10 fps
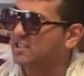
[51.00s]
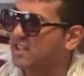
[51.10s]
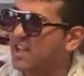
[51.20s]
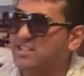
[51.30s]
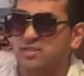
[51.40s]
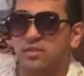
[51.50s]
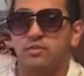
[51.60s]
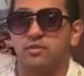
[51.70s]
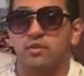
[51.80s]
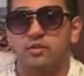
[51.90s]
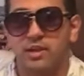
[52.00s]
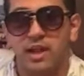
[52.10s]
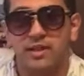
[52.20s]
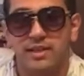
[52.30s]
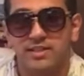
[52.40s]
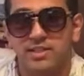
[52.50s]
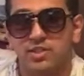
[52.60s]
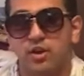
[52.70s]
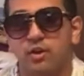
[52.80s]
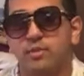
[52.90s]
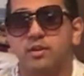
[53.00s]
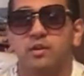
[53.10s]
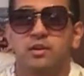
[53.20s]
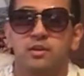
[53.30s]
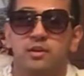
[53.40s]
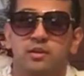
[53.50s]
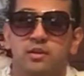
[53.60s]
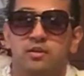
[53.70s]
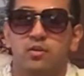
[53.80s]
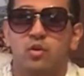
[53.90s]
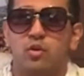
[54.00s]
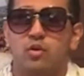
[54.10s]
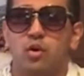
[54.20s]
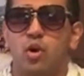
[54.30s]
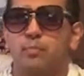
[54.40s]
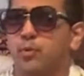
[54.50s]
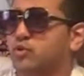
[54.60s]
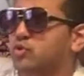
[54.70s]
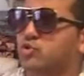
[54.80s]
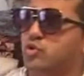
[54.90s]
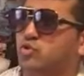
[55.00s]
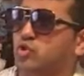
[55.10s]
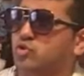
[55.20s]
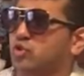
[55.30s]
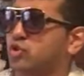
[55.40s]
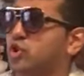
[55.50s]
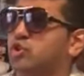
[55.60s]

Lesnar. Okay, ladies and gentlemen. Oh, but he